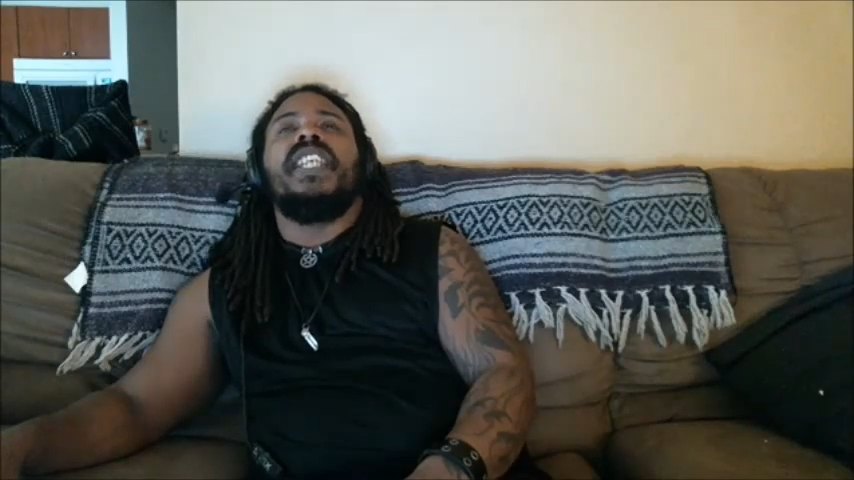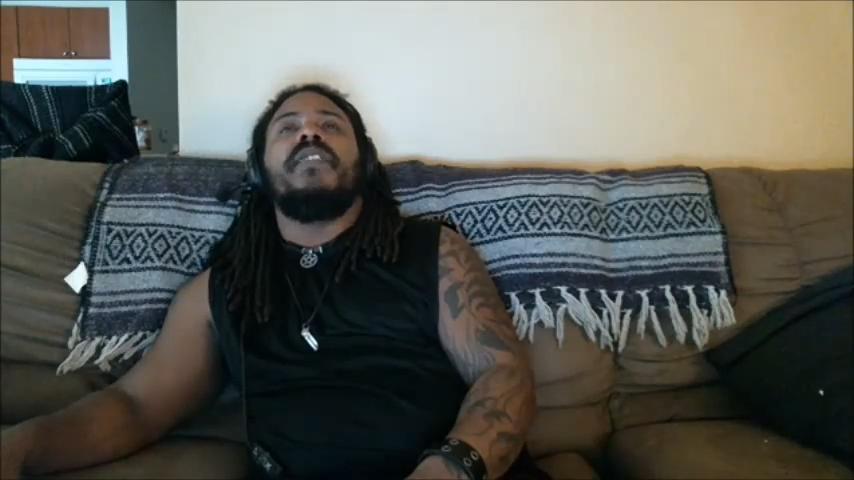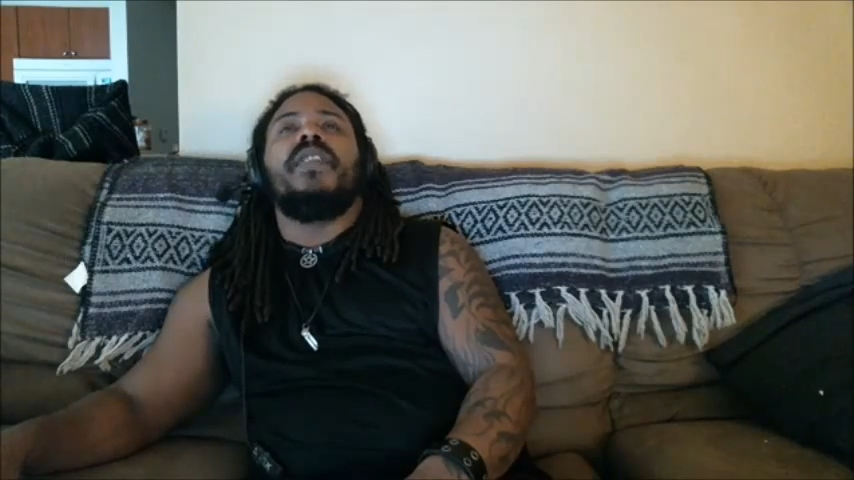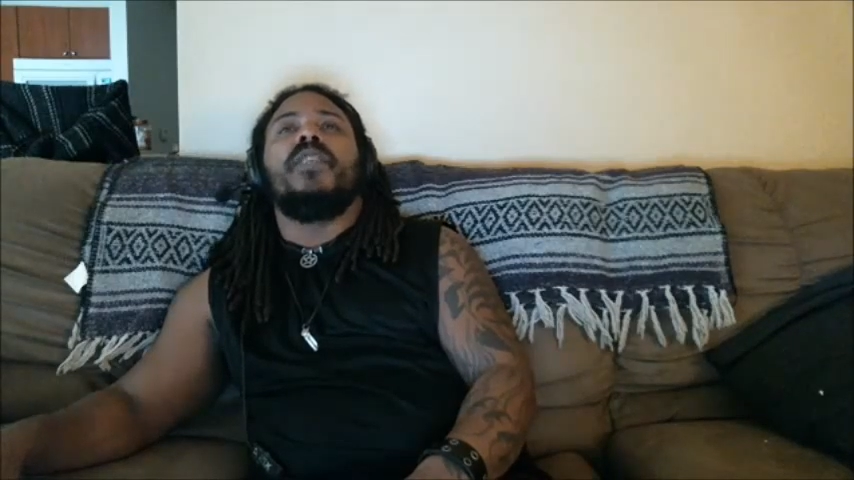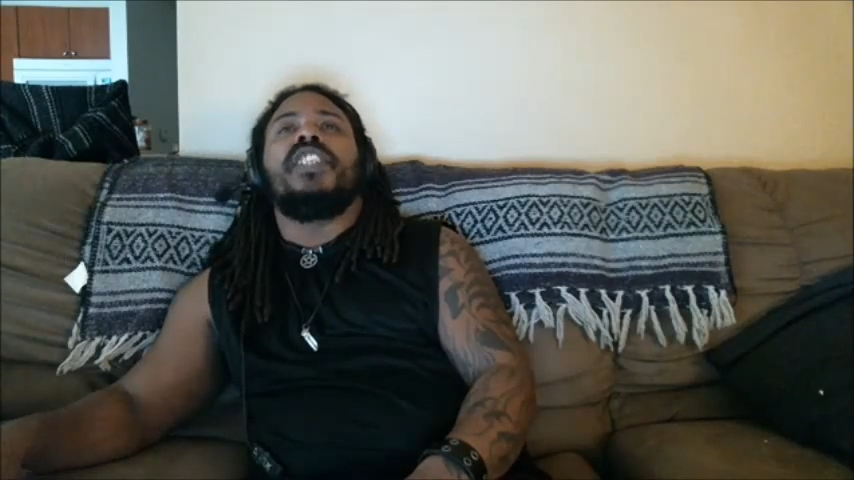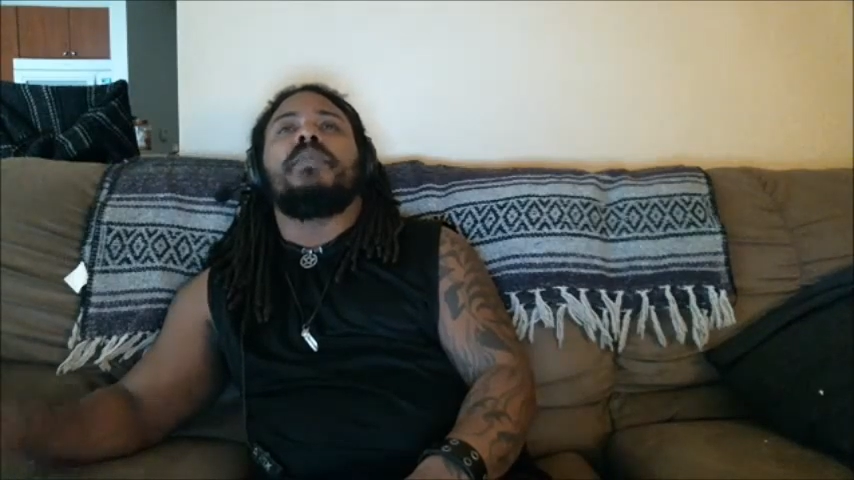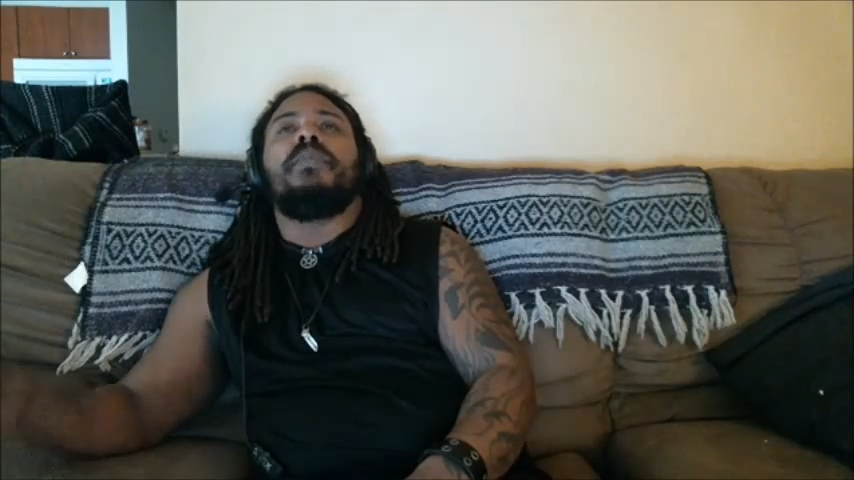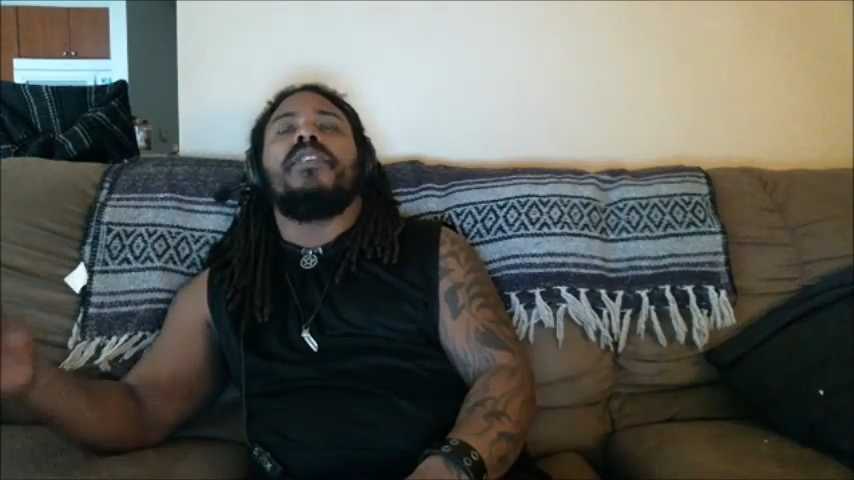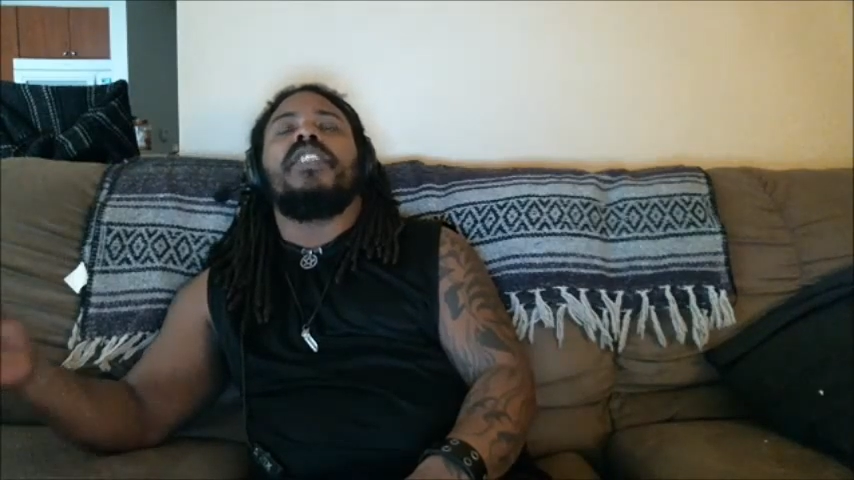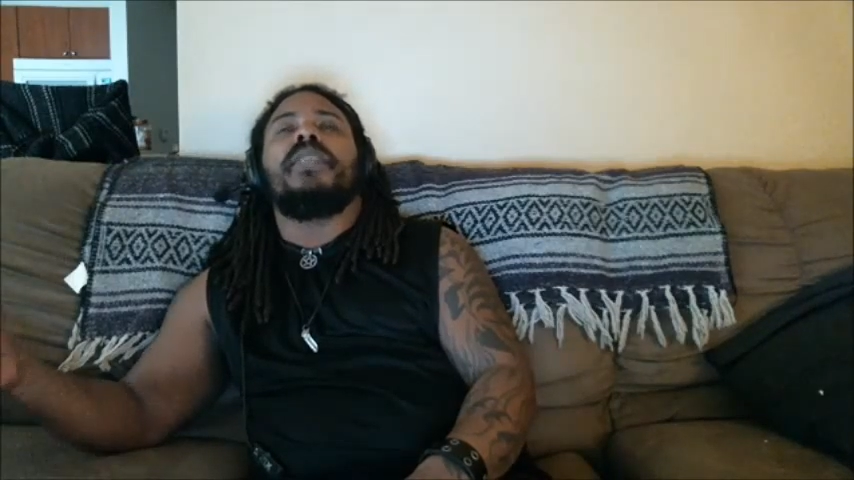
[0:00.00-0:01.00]
we live in
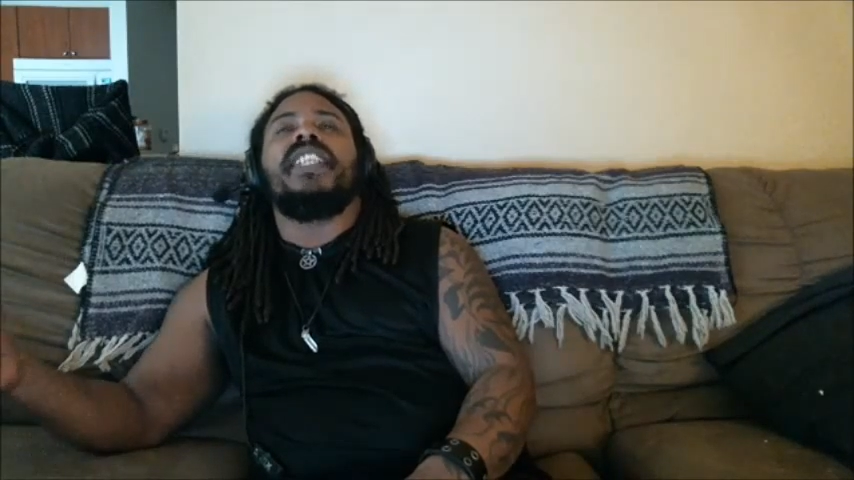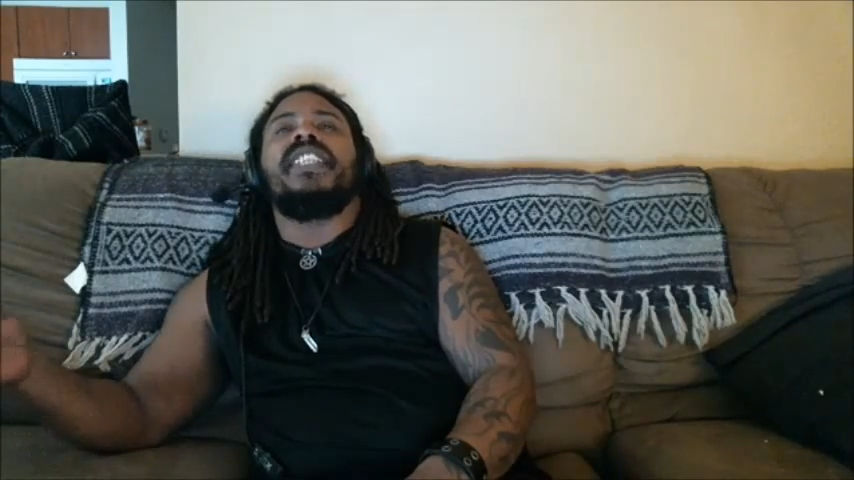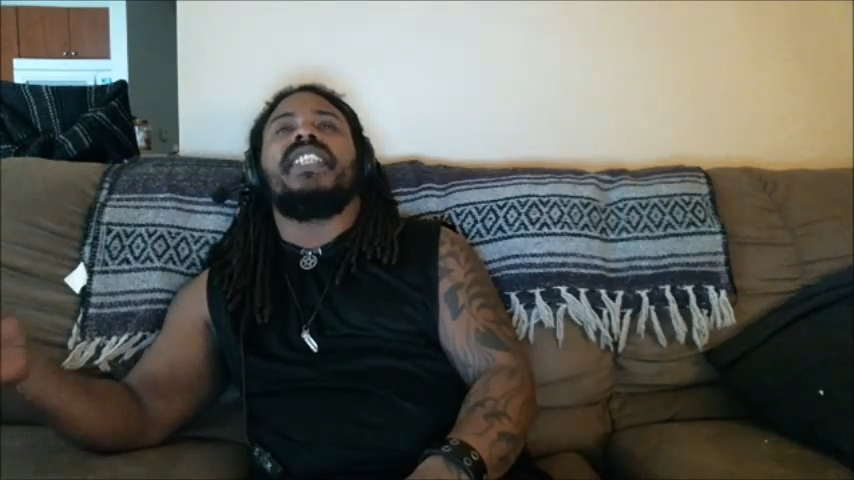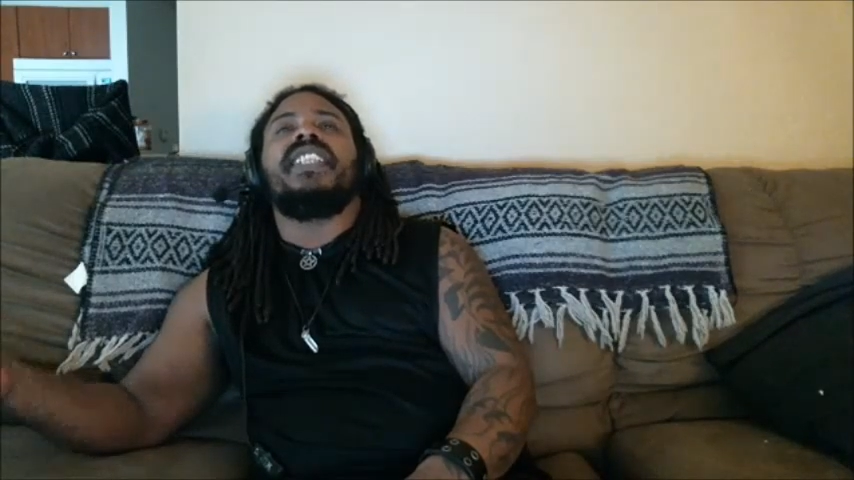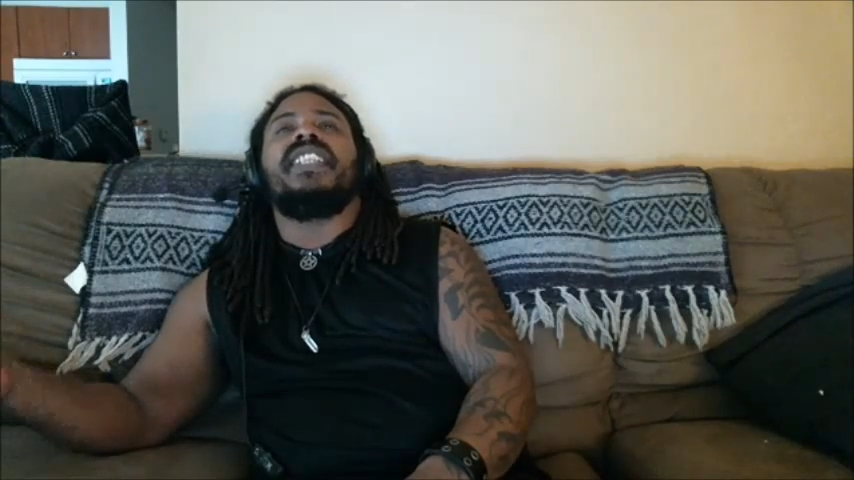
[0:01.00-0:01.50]
what's supposed to be a